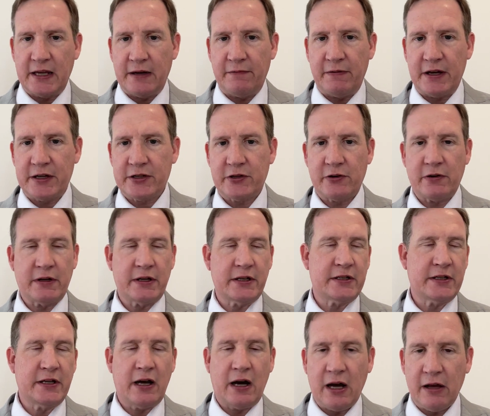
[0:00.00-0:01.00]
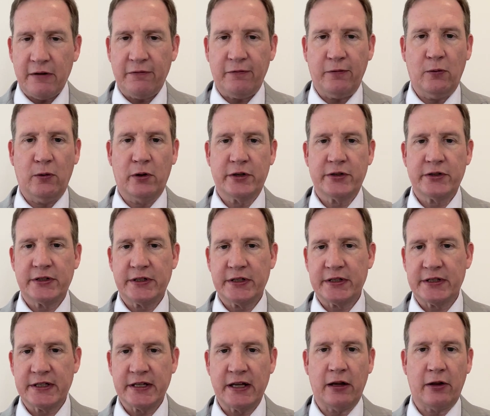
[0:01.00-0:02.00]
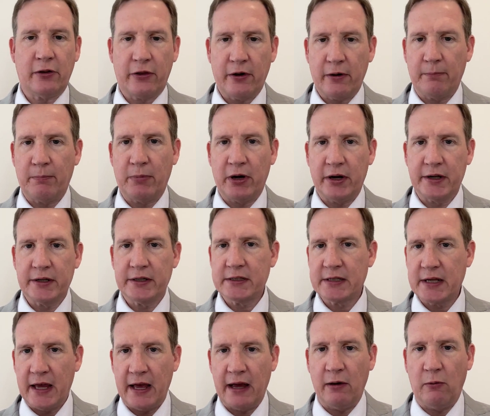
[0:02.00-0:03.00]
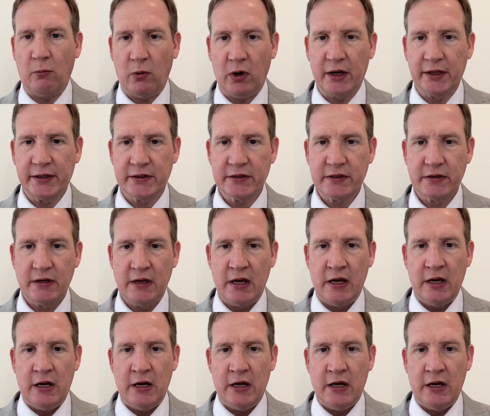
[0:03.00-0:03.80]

the investor is not forced to sell their bonds at once,